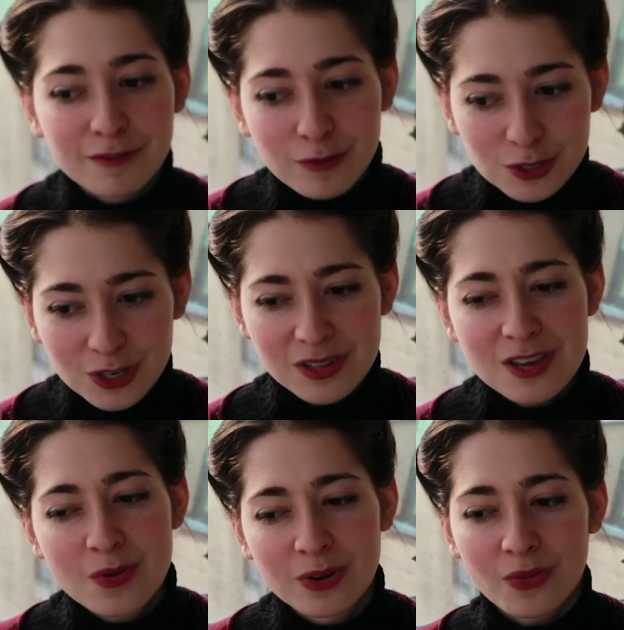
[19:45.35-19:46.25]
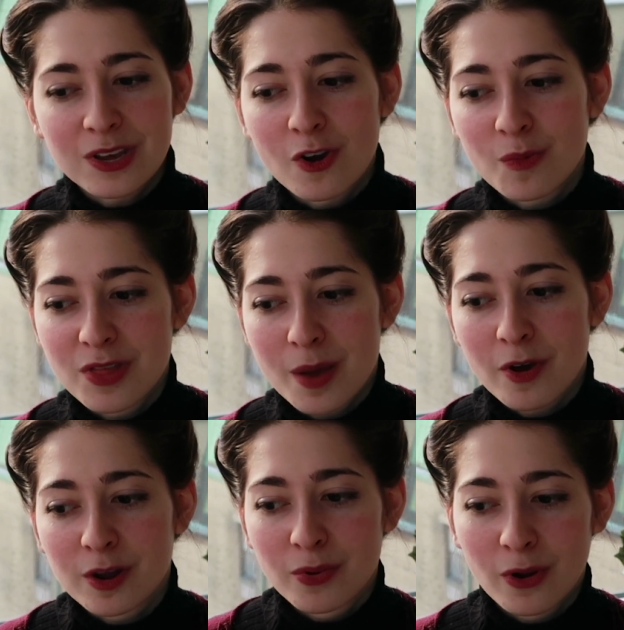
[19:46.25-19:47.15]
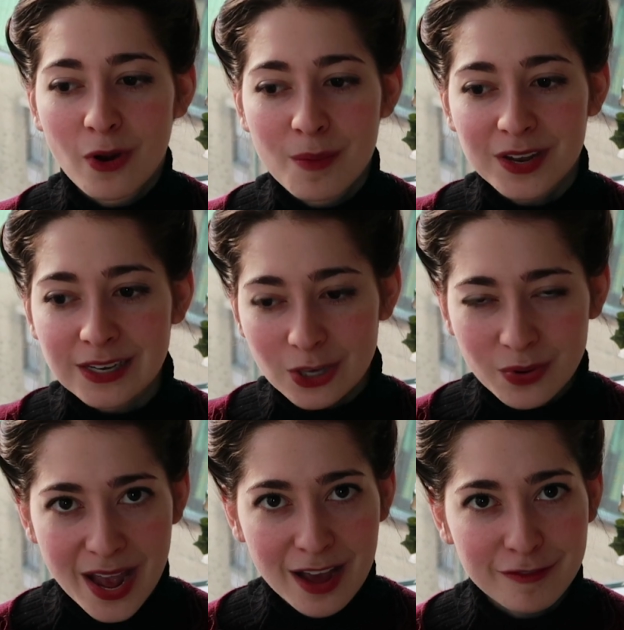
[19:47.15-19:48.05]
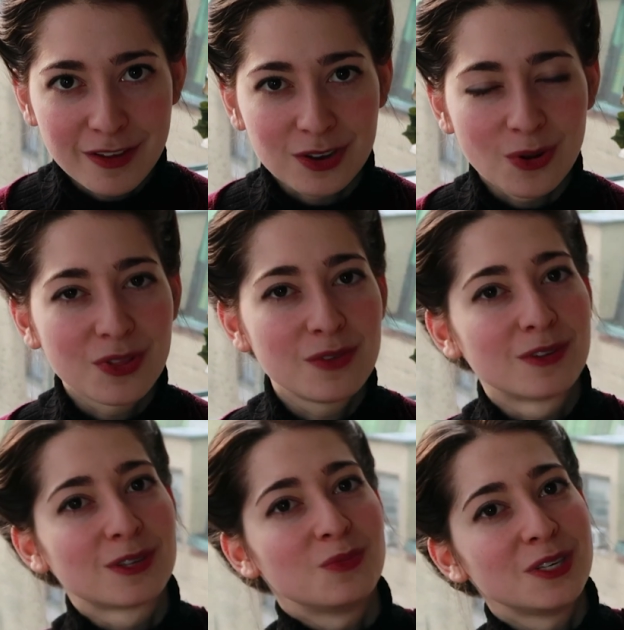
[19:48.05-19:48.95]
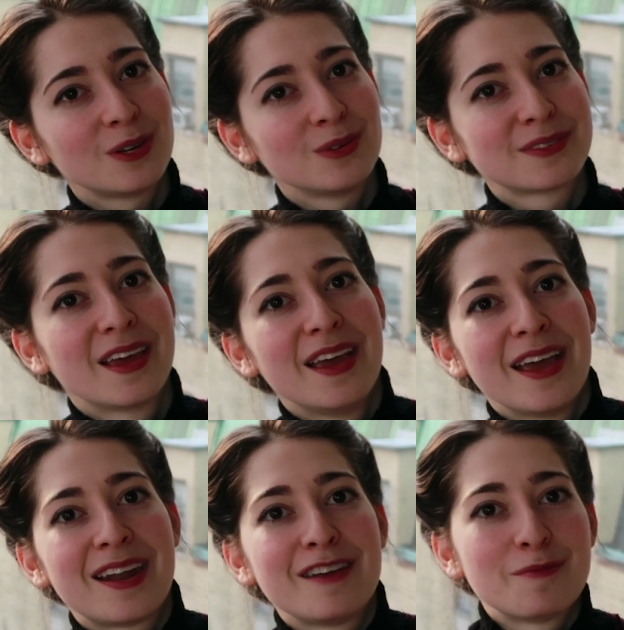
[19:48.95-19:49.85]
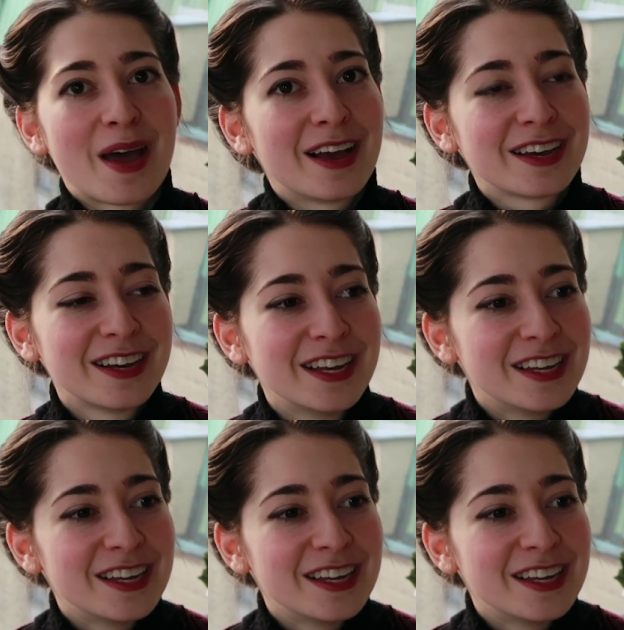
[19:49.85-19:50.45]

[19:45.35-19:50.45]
Unfortunately, you can only open them on a program that I don't have and that only runs on Windows, and I have a Mac.